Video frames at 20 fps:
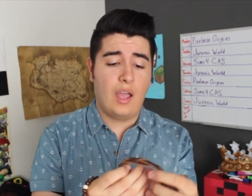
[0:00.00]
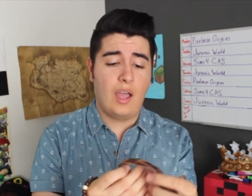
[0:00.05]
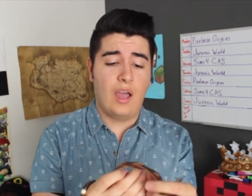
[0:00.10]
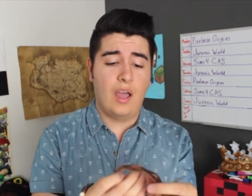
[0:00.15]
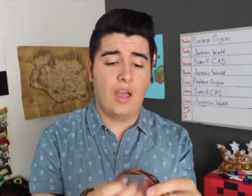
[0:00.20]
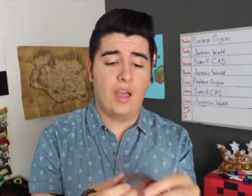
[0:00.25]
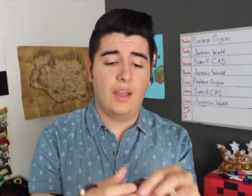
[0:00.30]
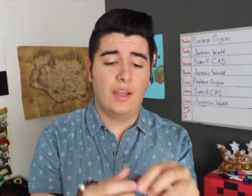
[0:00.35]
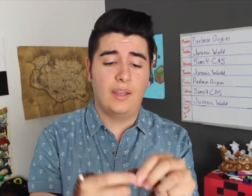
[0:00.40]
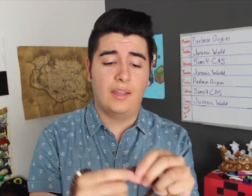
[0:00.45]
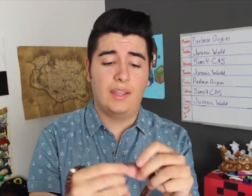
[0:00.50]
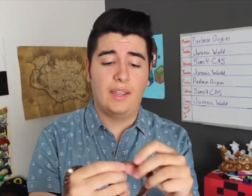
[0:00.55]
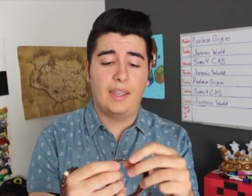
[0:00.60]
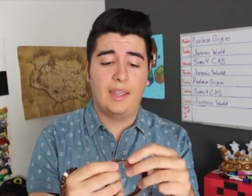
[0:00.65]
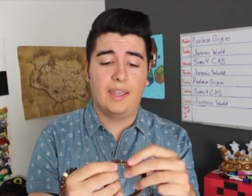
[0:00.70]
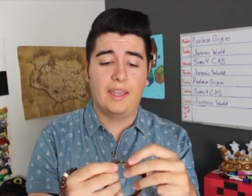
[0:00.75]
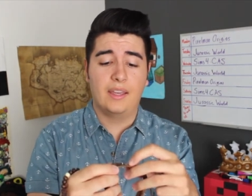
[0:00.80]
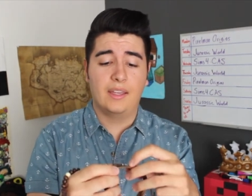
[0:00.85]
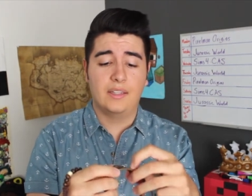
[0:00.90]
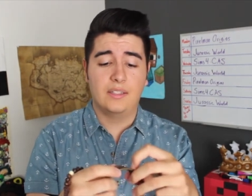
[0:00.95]
Uh,
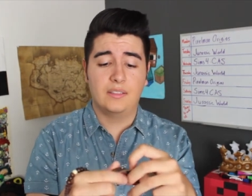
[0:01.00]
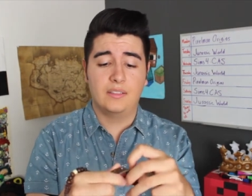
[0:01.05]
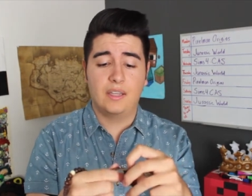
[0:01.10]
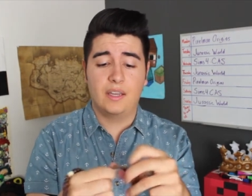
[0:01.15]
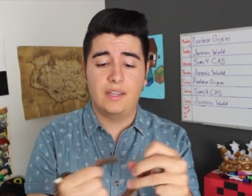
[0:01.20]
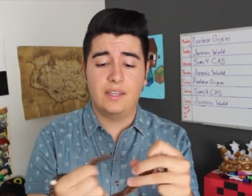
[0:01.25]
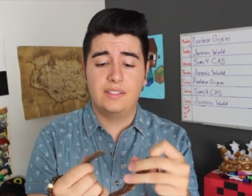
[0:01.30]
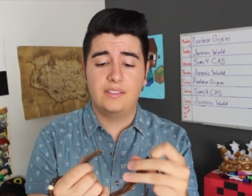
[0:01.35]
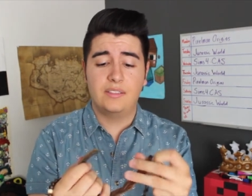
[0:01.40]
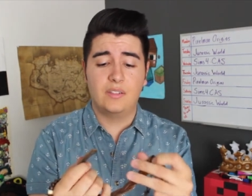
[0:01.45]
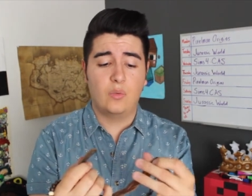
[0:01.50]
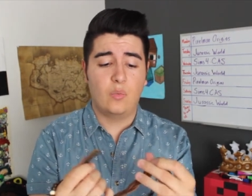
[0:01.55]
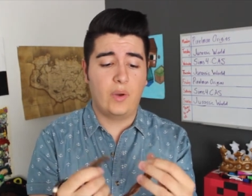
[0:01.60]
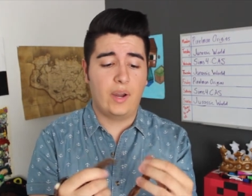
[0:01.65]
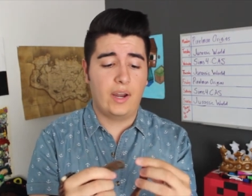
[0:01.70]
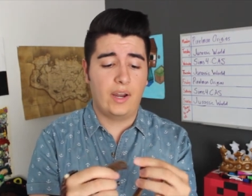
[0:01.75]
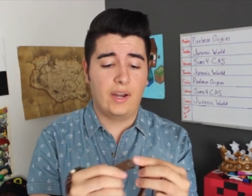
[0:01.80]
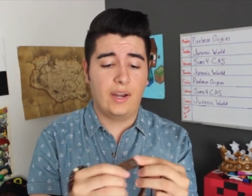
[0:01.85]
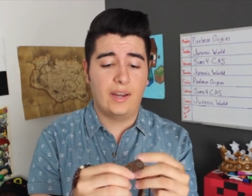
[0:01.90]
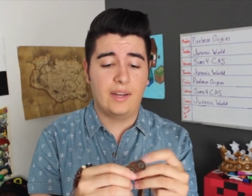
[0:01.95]
and uh, easy to
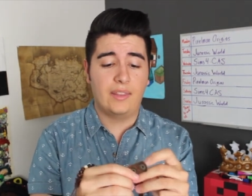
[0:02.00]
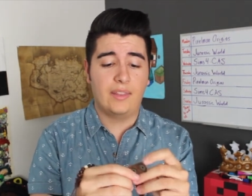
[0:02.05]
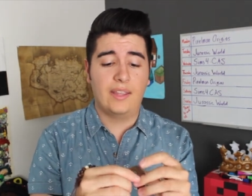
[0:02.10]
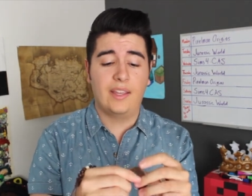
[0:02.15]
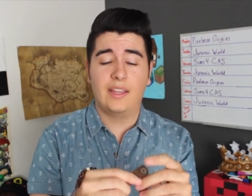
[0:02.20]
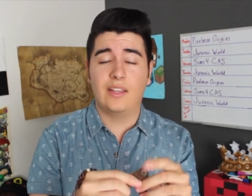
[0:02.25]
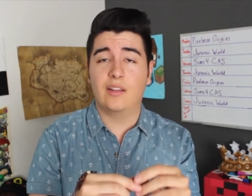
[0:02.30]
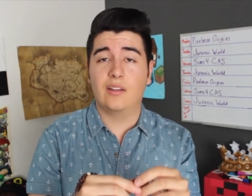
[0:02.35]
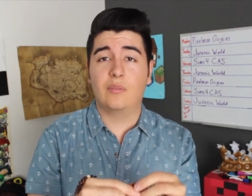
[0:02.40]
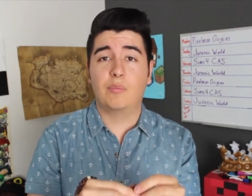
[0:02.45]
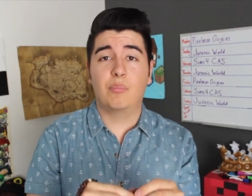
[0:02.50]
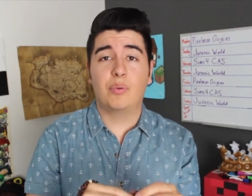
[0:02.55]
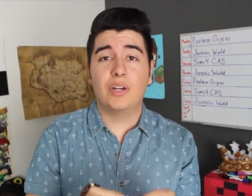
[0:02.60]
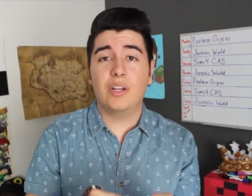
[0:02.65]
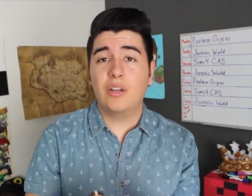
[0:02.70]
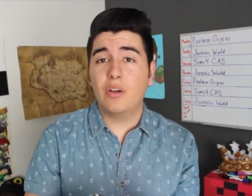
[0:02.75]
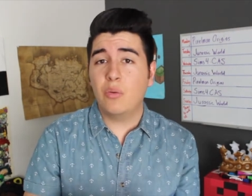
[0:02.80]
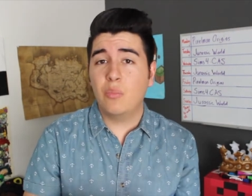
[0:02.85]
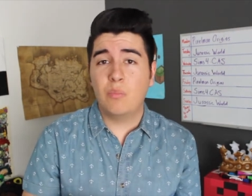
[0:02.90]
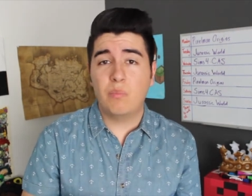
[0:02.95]
wear and they
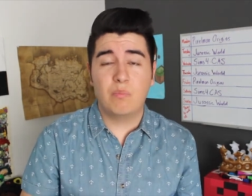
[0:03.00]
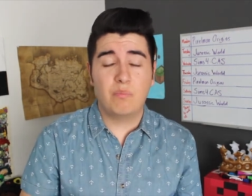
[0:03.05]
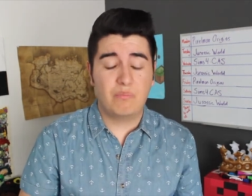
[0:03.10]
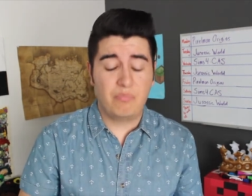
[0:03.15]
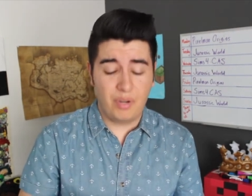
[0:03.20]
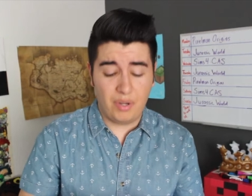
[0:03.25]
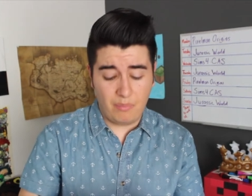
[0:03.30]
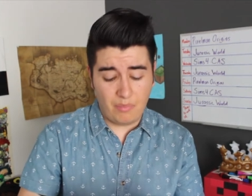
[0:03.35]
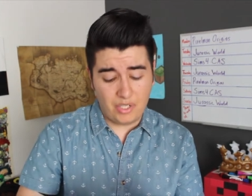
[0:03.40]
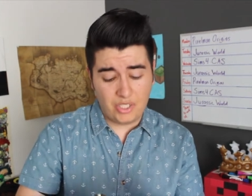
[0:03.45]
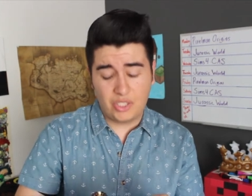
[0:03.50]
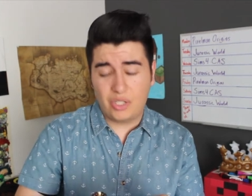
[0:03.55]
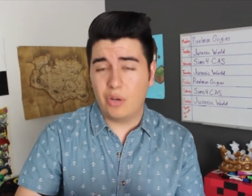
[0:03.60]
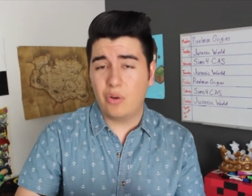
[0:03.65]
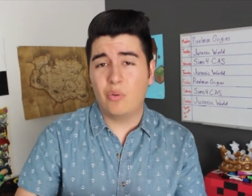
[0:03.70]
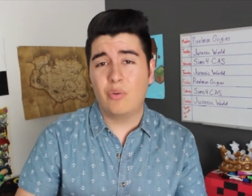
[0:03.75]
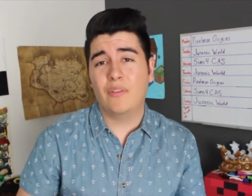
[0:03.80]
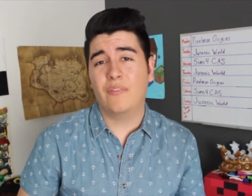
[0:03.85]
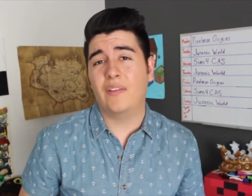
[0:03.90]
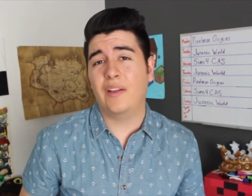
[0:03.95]
pretty go pretty much
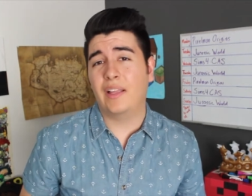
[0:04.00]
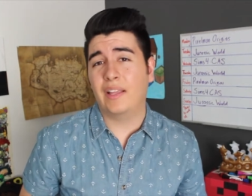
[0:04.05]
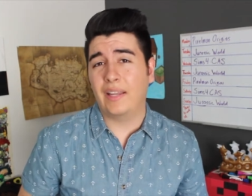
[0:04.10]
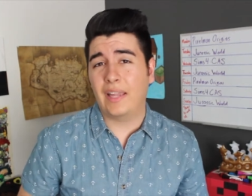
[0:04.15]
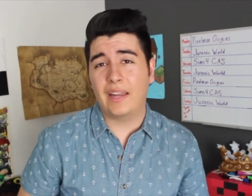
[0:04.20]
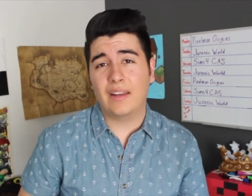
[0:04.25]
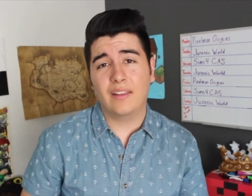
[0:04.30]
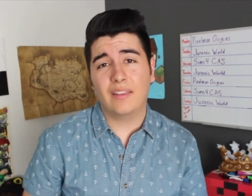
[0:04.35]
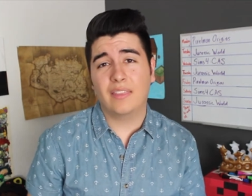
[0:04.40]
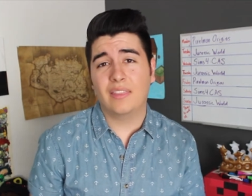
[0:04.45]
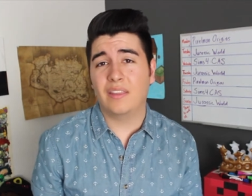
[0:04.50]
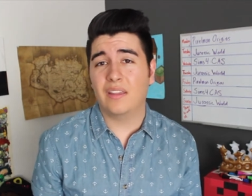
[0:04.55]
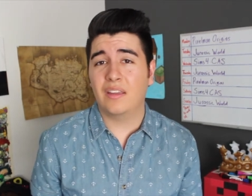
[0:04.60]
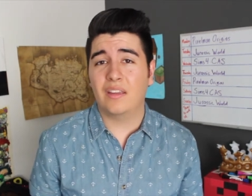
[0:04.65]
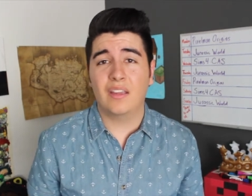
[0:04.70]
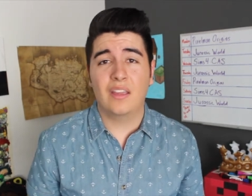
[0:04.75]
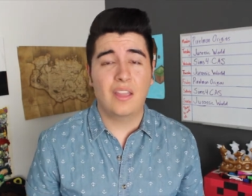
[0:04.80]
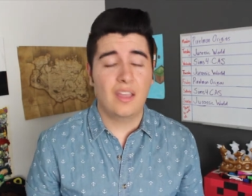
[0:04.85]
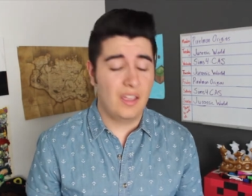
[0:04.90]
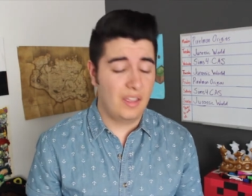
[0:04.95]
go with like
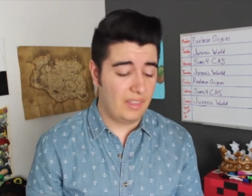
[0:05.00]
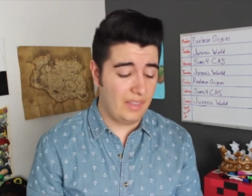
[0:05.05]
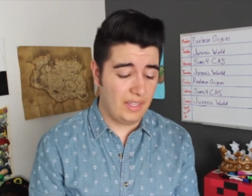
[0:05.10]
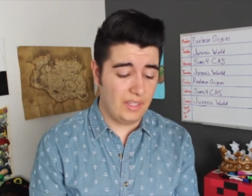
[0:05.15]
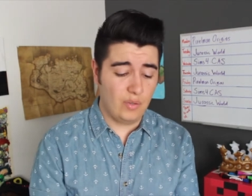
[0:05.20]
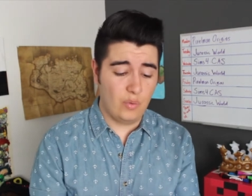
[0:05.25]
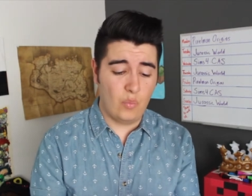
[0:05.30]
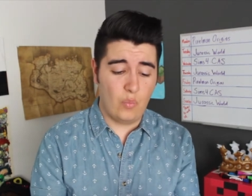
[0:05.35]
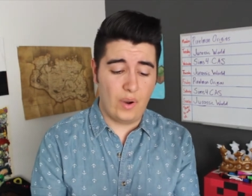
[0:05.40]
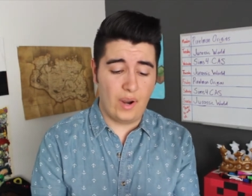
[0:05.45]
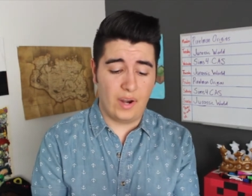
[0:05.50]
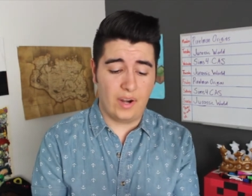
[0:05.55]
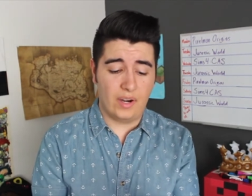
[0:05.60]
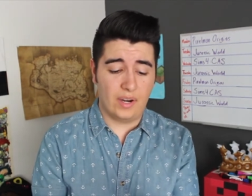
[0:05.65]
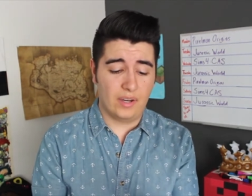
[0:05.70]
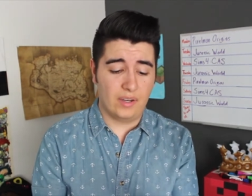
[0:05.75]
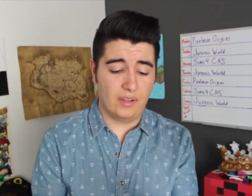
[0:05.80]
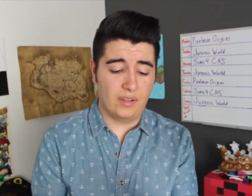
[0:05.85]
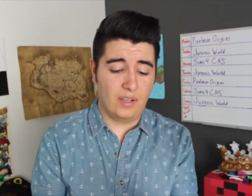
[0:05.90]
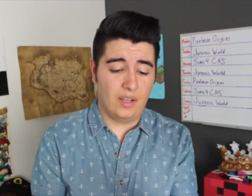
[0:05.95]
anything that you wear
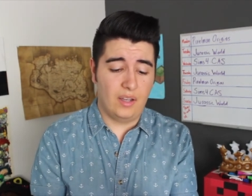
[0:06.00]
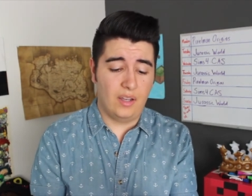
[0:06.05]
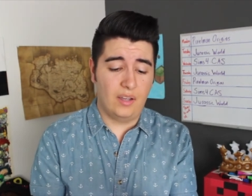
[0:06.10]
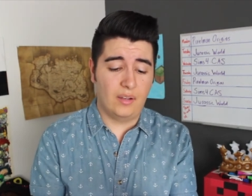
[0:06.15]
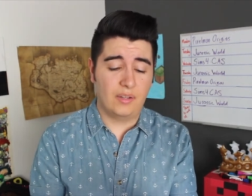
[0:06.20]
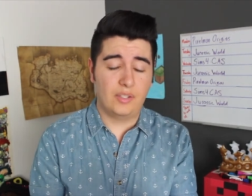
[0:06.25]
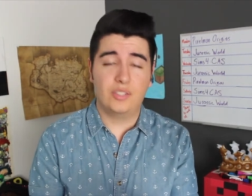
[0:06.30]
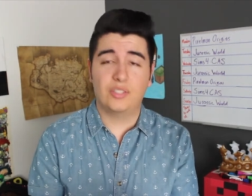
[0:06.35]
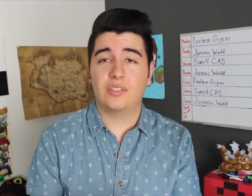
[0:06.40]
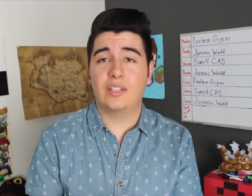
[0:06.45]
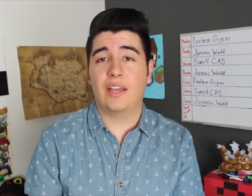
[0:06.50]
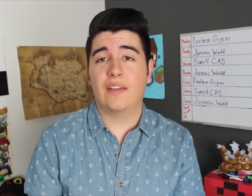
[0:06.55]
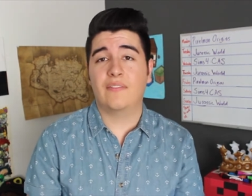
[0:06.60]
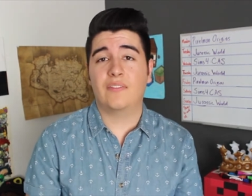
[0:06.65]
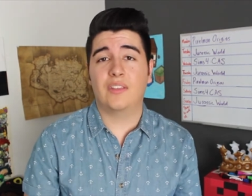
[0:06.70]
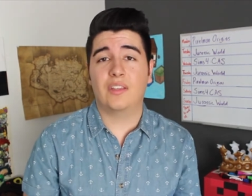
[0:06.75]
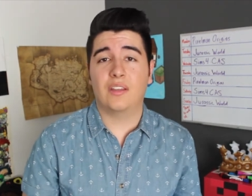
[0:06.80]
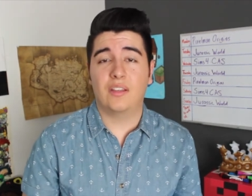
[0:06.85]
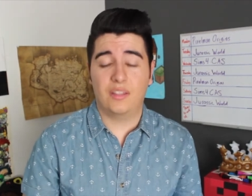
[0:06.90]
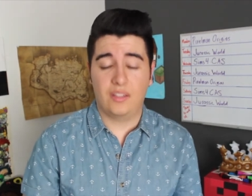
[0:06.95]
it. Uh, you just
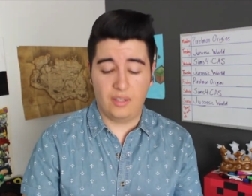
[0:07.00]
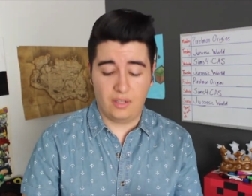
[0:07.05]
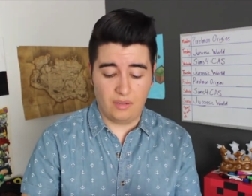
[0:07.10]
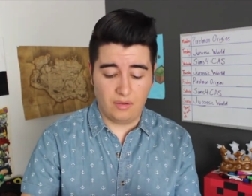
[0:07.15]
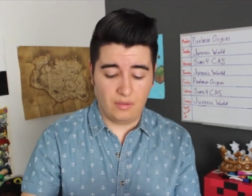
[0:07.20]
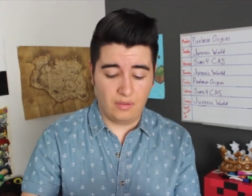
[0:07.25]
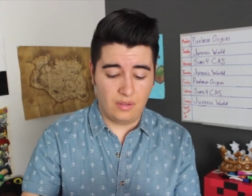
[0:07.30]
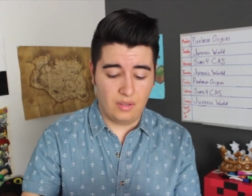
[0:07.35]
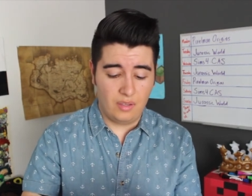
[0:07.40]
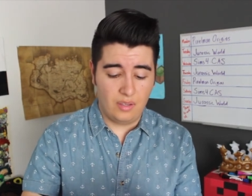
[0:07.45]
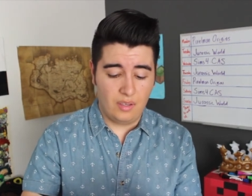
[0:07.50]
have to, you know,